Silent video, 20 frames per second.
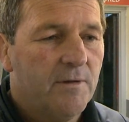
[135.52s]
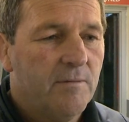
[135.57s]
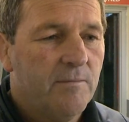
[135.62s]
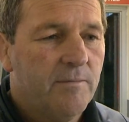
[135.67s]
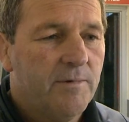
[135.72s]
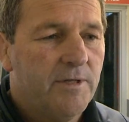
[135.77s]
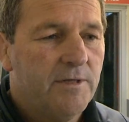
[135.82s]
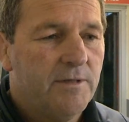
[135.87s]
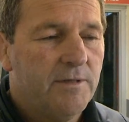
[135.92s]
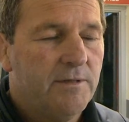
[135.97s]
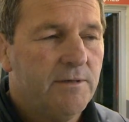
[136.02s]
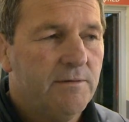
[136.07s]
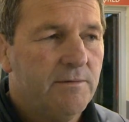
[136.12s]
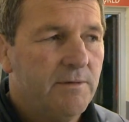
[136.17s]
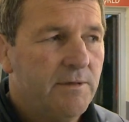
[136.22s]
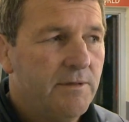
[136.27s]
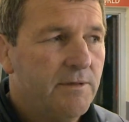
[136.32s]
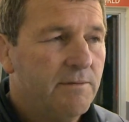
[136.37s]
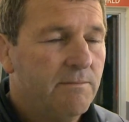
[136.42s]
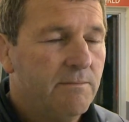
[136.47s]
then
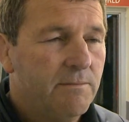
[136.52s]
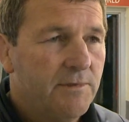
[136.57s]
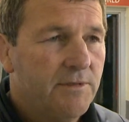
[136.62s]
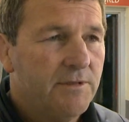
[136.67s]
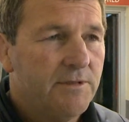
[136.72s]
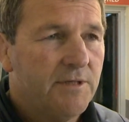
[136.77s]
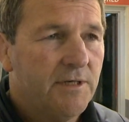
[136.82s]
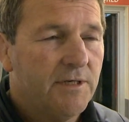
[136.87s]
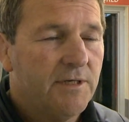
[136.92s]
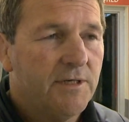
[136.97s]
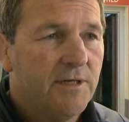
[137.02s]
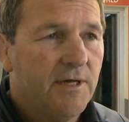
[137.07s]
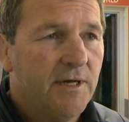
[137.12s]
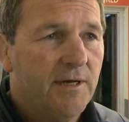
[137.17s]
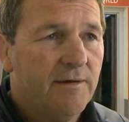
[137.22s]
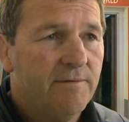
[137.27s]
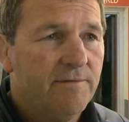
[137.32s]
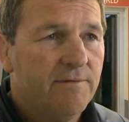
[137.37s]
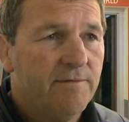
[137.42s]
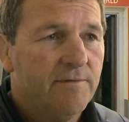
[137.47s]
in, the, in the second
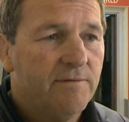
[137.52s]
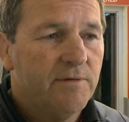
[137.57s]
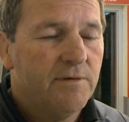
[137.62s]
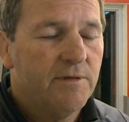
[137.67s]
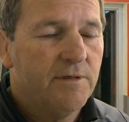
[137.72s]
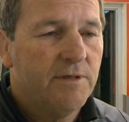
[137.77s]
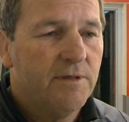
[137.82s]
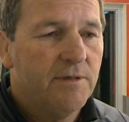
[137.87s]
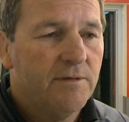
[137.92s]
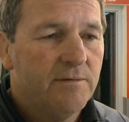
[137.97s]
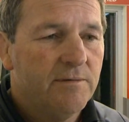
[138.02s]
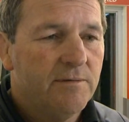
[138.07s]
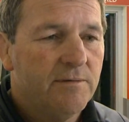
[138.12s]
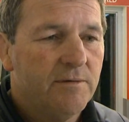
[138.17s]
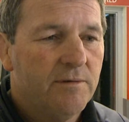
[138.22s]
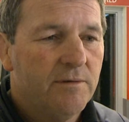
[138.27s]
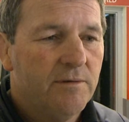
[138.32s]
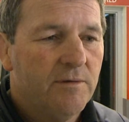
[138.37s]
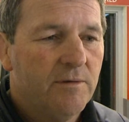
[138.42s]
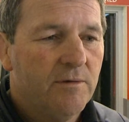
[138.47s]
half, uh,
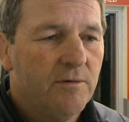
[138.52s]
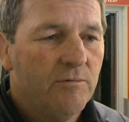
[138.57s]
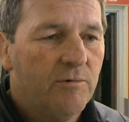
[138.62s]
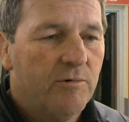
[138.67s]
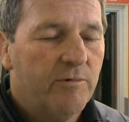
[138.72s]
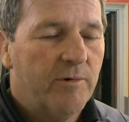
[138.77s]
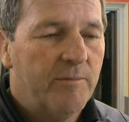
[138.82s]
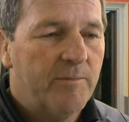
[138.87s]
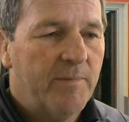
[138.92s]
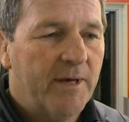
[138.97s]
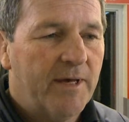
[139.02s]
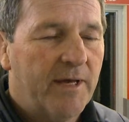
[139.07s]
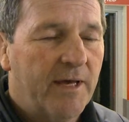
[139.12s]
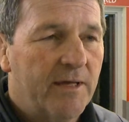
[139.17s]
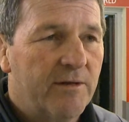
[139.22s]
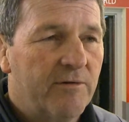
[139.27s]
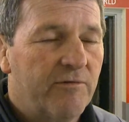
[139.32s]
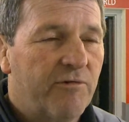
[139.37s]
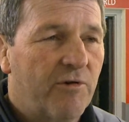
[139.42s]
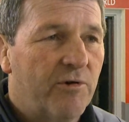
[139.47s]
we went back
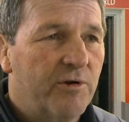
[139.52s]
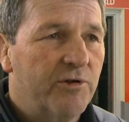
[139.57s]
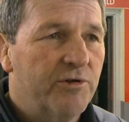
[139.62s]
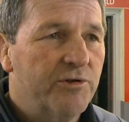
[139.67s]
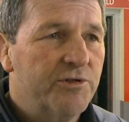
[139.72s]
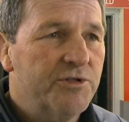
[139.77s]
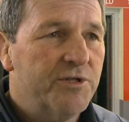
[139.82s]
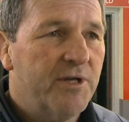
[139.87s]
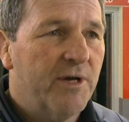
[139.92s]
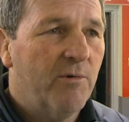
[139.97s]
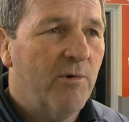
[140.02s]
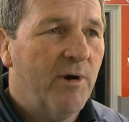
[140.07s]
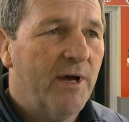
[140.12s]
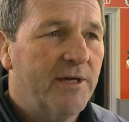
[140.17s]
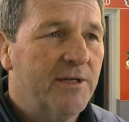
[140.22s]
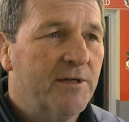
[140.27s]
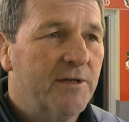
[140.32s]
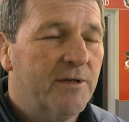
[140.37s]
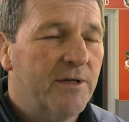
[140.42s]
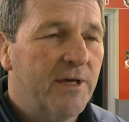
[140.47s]
out and tried to ease our
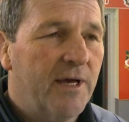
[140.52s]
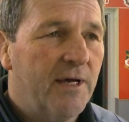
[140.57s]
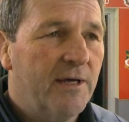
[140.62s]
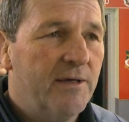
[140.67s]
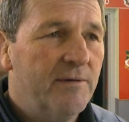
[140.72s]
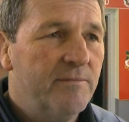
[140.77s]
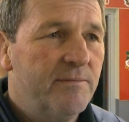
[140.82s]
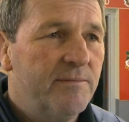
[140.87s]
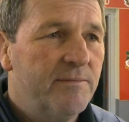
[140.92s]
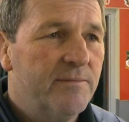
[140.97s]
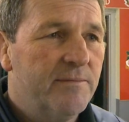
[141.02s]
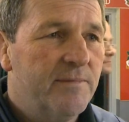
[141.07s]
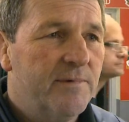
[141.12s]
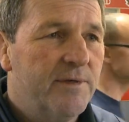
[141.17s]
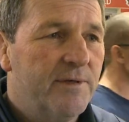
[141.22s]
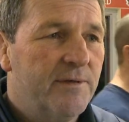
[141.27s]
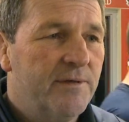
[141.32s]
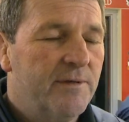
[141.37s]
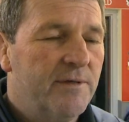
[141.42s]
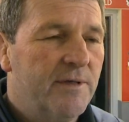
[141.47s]
way into the game,
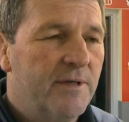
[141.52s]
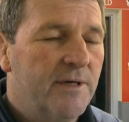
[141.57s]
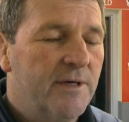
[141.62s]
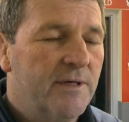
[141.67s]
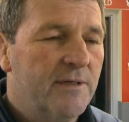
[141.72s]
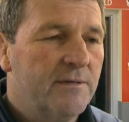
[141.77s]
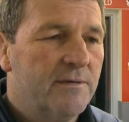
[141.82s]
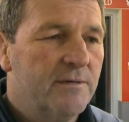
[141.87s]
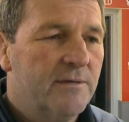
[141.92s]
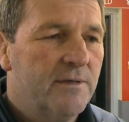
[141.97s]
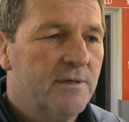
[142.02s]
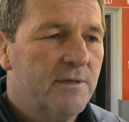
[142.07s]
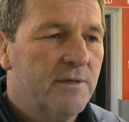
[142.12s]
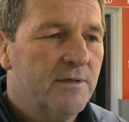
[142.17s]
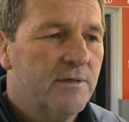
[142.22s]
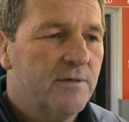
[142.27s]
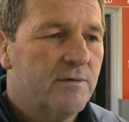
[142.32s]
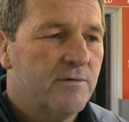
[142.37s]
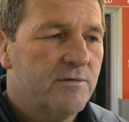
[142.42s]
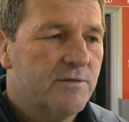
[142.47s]
and uh,
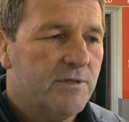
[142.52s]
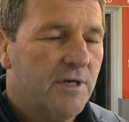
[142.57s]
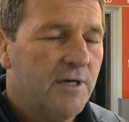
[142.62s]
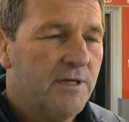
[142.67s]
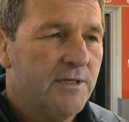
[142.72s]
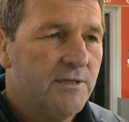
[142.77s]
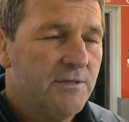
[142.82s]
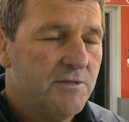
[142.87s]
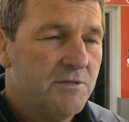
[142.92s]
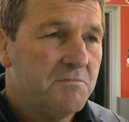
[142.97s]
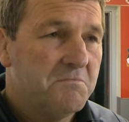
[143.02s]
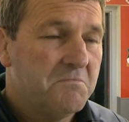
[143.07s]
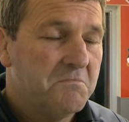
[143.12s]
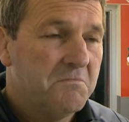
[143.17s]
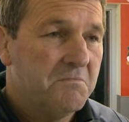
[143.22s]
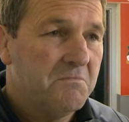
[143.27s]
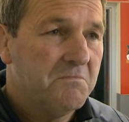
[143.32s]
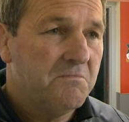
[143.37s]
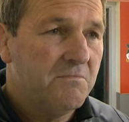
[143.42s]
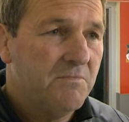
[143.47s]
Crusaders.
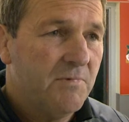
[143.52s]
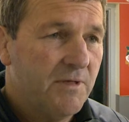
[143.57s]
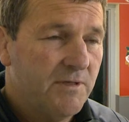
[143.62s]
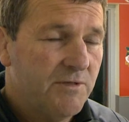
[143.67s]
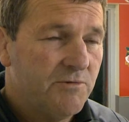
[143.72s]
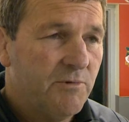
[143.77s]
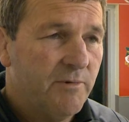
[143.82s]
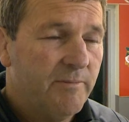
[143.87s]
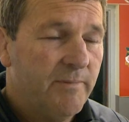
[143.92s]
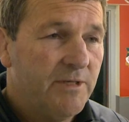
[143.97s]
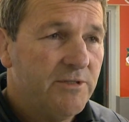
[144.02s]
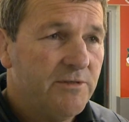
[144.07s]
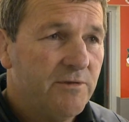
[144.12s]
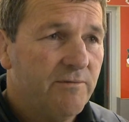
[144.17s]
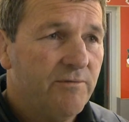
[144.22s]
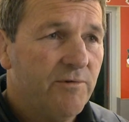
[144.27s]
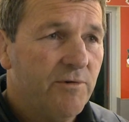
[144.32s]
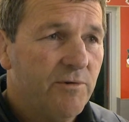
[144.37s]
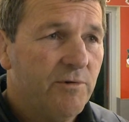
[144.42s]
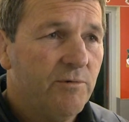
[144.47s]
As we
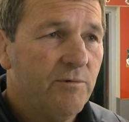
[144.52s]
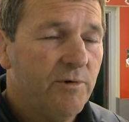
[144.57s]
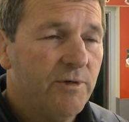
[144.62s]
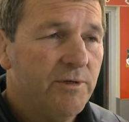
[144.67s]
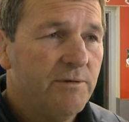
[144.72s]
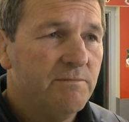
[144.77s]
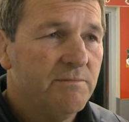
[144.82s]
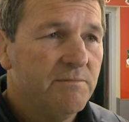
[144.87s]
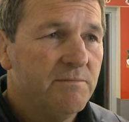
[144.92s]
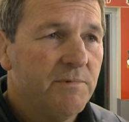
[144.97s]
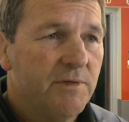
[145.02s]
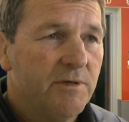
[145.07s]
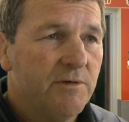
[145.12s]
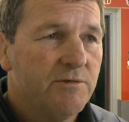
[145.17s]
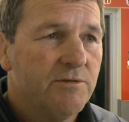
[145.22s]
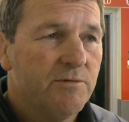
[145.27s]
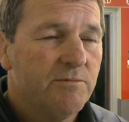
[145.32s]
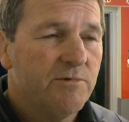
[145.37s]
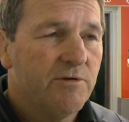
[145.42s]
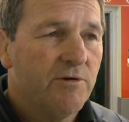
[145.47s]
mentioned through the week, they got
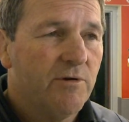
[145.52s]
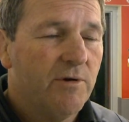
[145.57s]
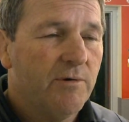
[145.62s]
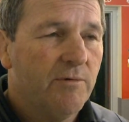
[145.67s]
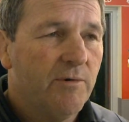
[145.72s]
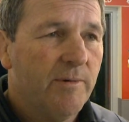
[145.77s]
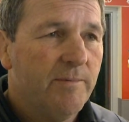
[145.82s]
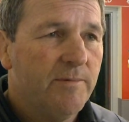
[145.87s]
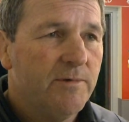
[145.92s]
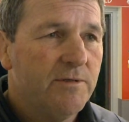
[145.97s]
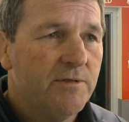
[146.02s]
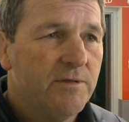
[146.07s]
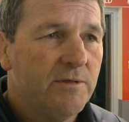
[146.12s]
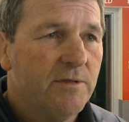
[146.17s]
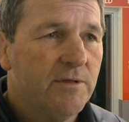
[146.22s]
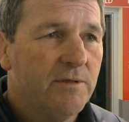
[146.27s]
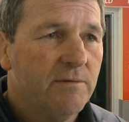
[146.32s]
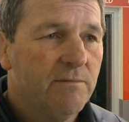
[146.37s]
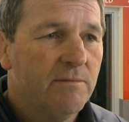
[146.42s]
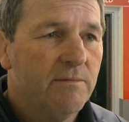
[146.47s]
some strike weapons
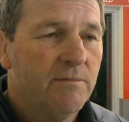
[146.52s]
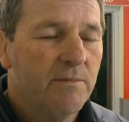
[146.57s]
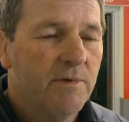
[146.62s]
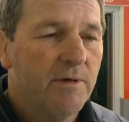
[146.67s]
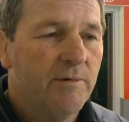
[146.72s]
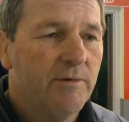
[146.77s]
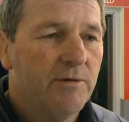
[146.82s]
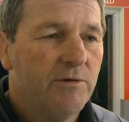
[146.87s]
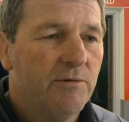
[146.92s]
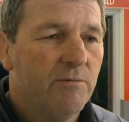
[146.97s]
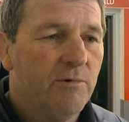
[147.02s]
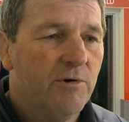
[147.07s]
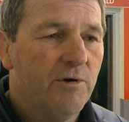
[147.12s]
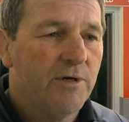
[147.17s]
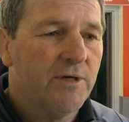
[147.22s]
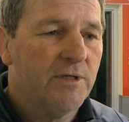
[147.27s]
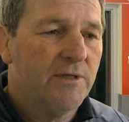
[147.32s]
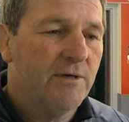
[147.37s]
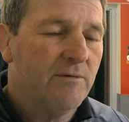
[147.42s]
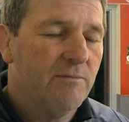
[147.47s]
and they went to
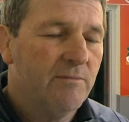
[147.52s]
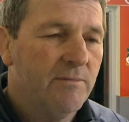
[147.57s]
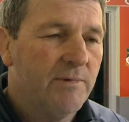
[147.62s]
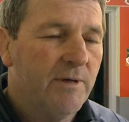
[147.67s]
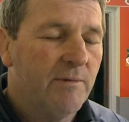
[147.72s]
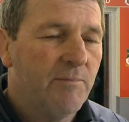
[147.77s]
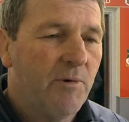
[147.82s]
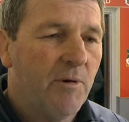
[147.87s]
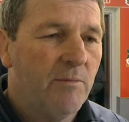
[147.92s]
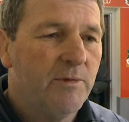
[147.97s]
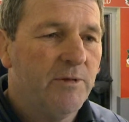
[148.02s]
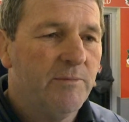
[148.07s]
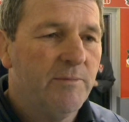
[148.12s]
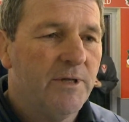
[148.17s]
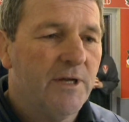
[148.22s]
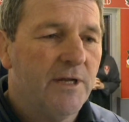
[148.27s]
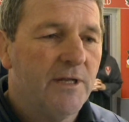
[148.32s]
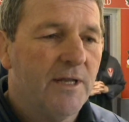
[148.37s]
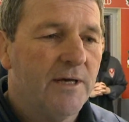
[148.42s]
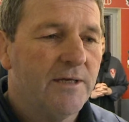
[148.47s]
work, and they're, they're probably a
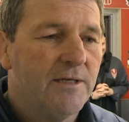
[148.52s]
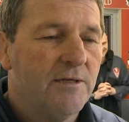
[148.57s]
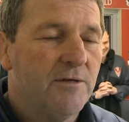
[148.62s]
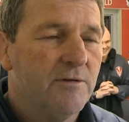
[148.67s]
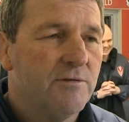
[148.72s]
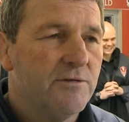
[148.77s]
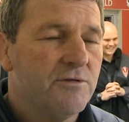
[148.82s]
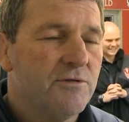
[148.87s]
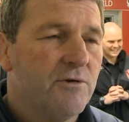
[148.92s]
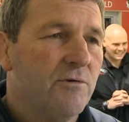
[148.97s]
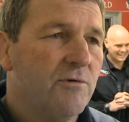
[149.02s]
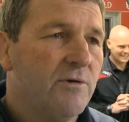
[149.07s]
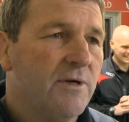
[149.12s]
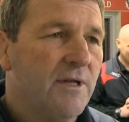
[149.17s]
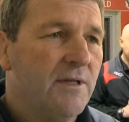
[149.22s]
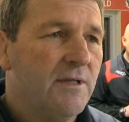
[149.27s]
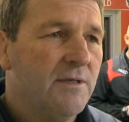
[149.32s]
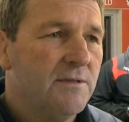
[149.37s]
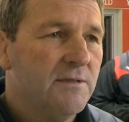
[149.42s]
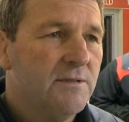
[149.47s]
bit unlucky not to score
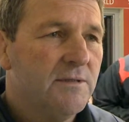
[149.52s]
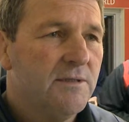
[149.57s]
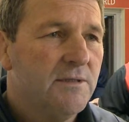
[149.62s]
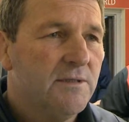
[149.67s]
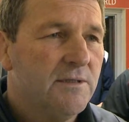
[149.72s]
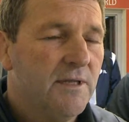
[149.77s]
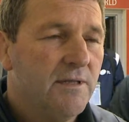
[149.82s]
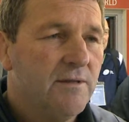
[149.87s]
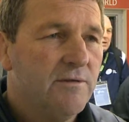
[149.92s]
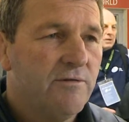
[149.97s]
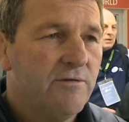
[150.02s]
another another